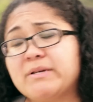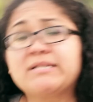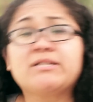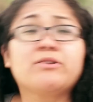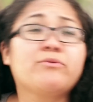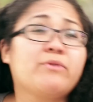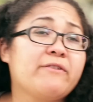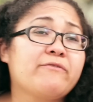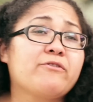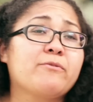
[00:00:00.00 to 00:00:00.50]

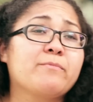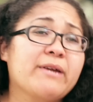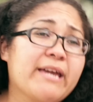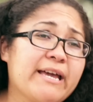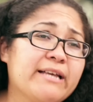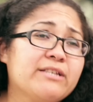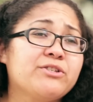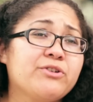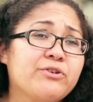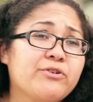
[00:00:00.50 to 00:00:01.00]
passed away from
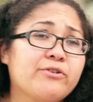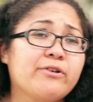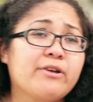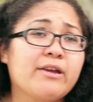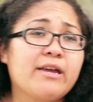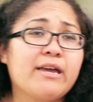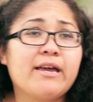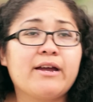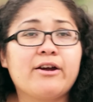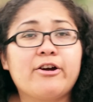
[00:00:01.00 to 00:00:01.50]
cancer,
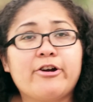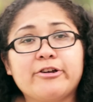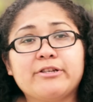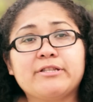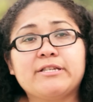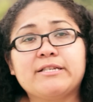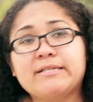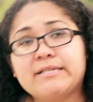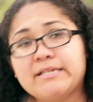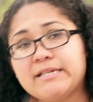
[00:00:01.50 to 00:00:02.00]

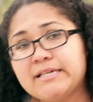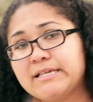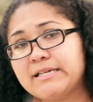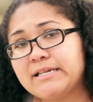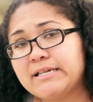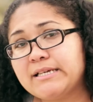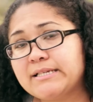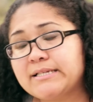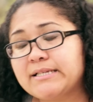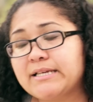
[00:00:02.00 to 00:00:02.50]
heart
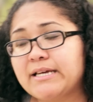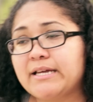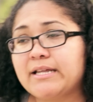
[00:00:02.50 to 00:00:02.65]
disease,